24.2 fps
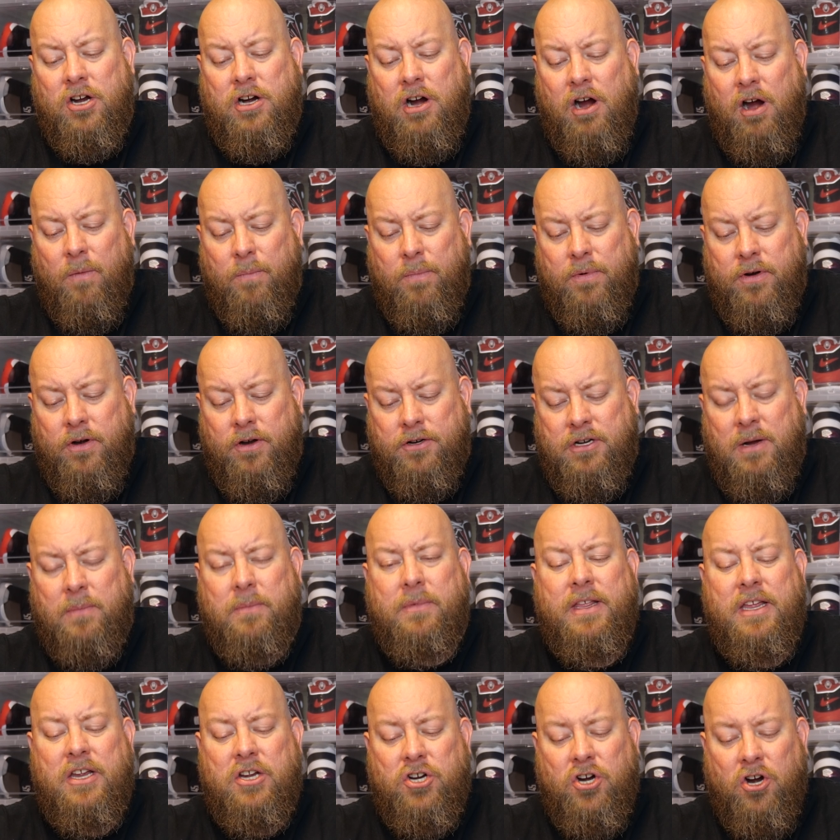Carpenter, Jamie
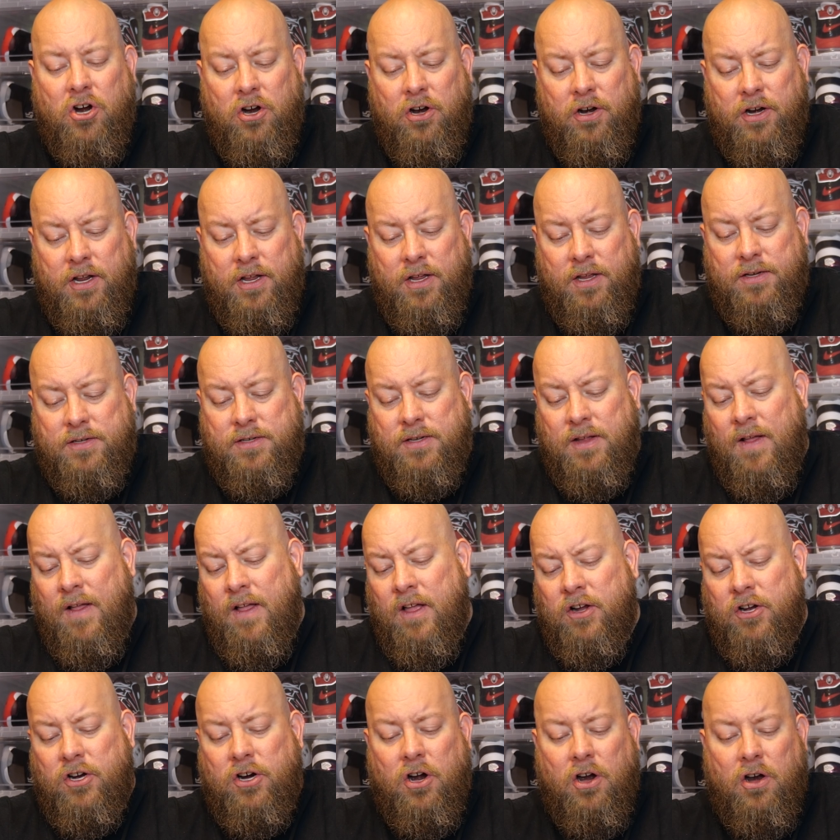Lee Curtis,
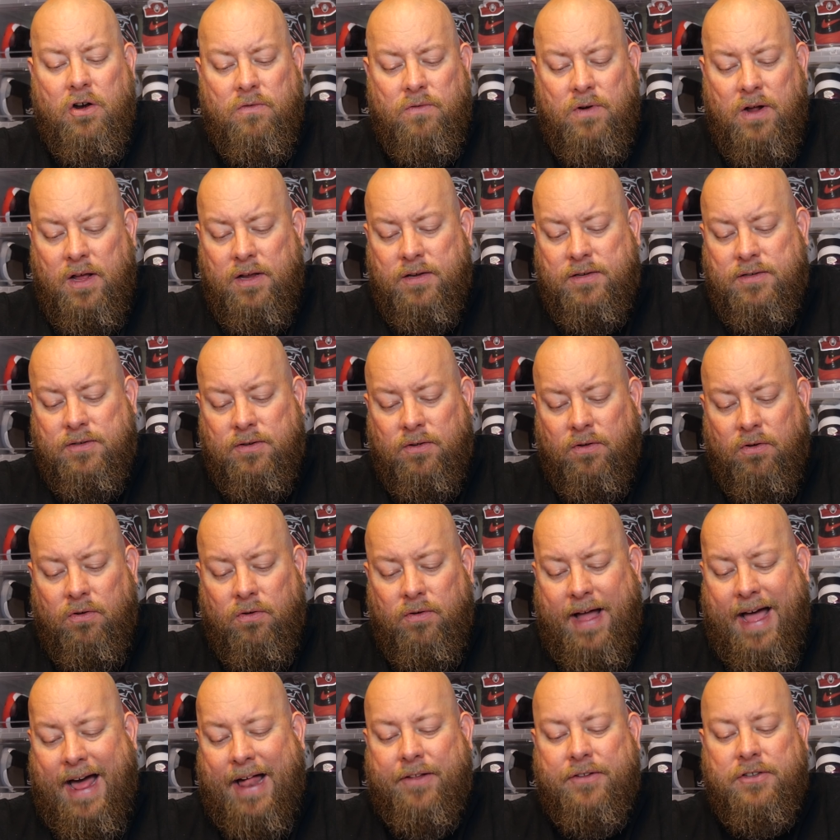Kurt
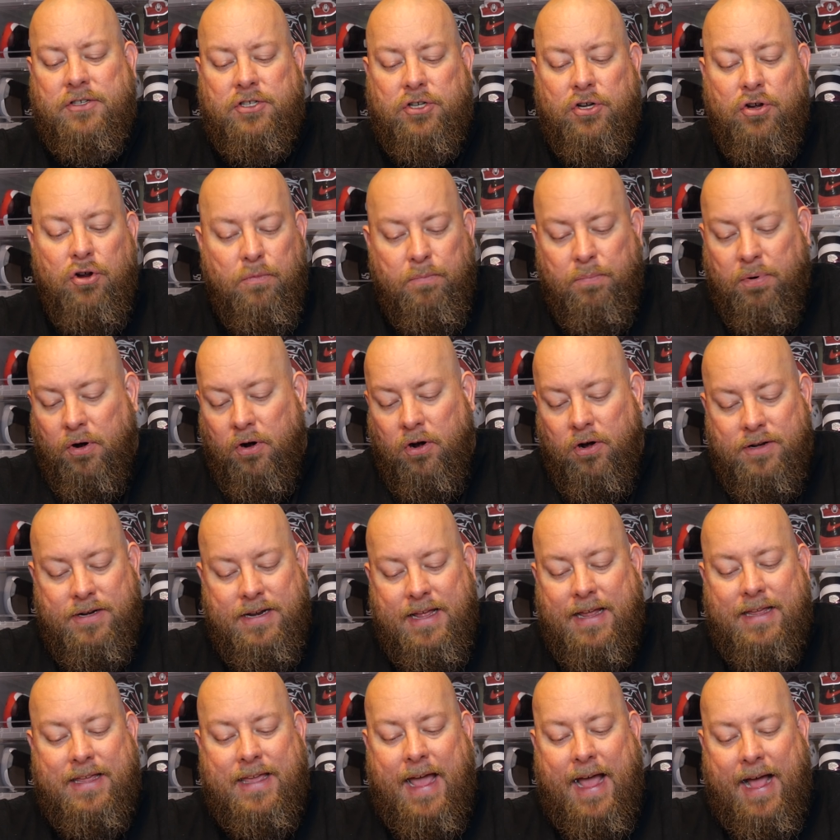Russell, Alice Cooper,
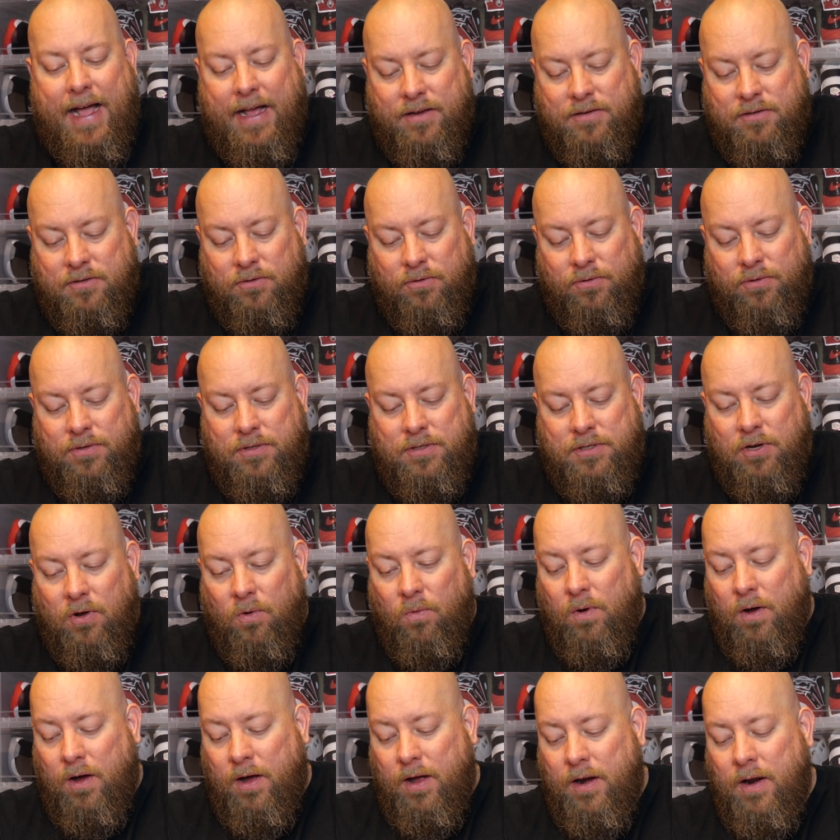Nick Castle, and
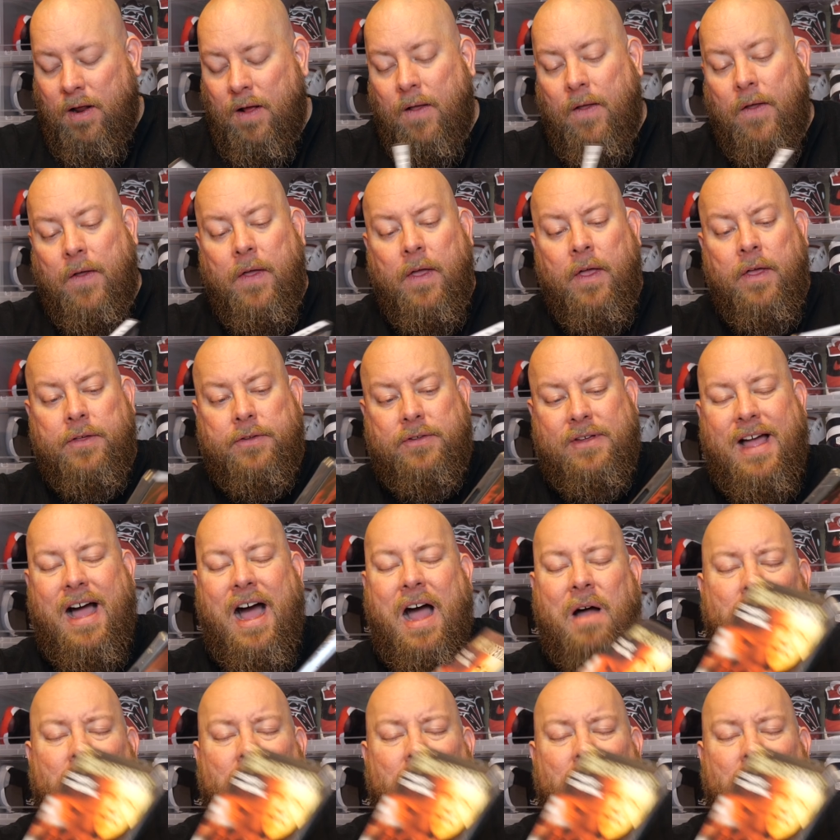so on. So yeah, I